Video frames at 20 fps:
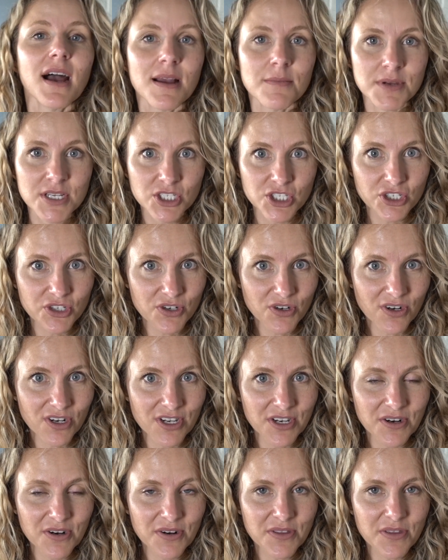I mentioned
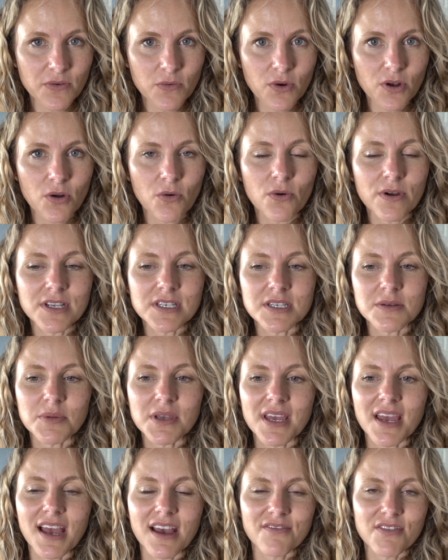earlier that we're going to
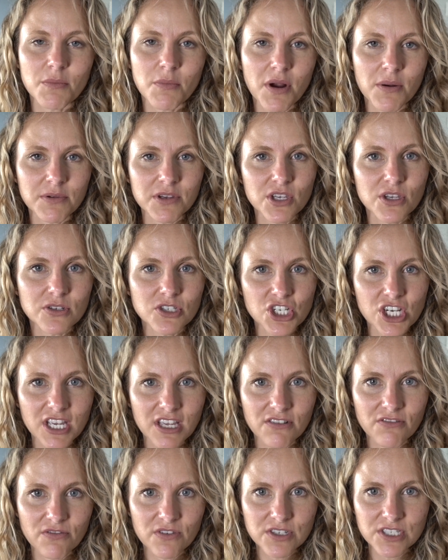be having barbecue
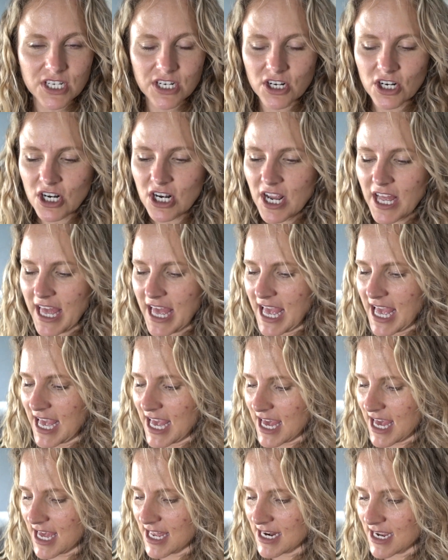chicken for dinner
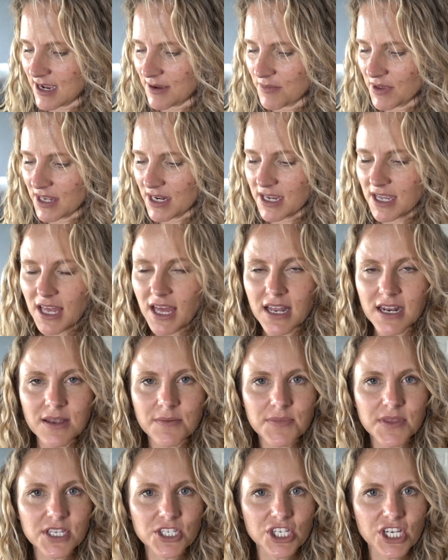and I'm gonna cut
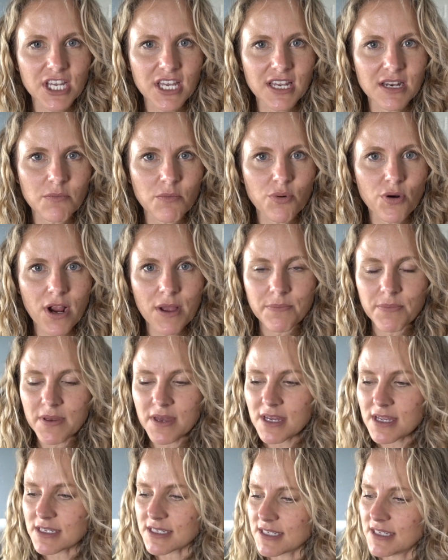up the chicken and prep
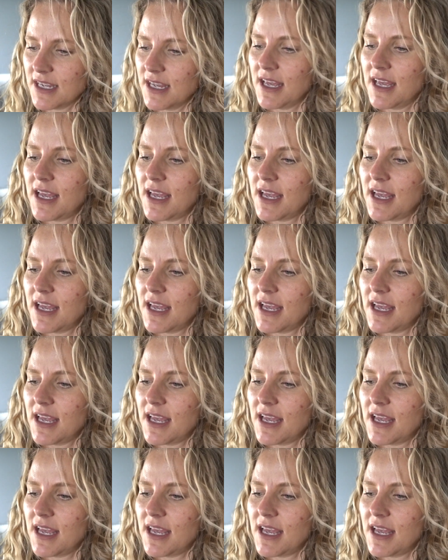it